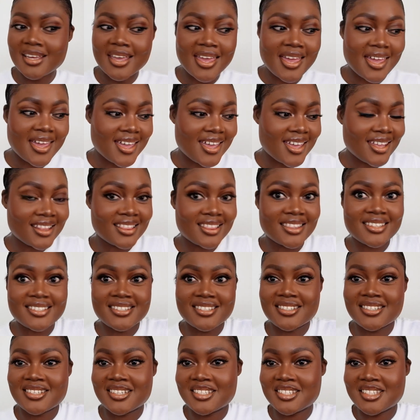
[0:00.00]
and this
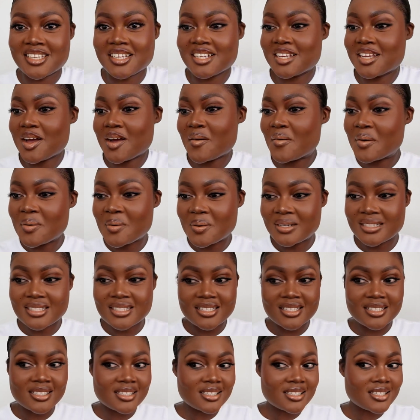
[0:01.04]
is exactly how I want
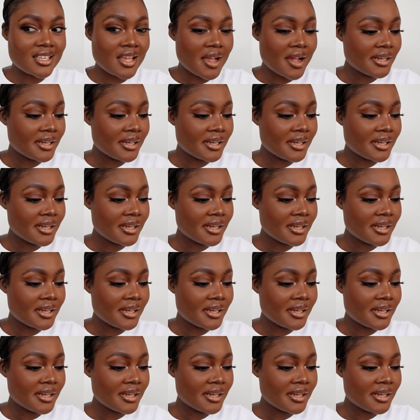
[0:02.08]
it.